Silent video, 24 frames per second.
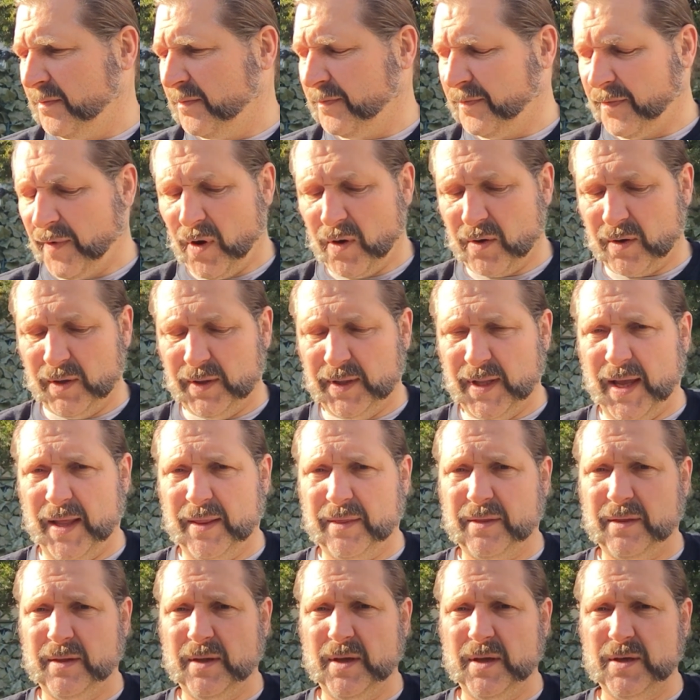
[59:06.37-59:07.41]
focal
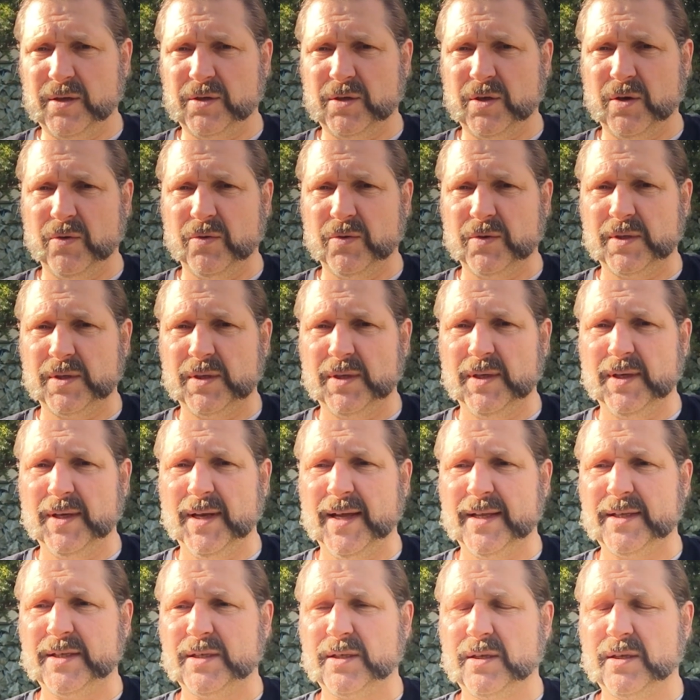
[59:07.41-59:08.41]
length issues, let's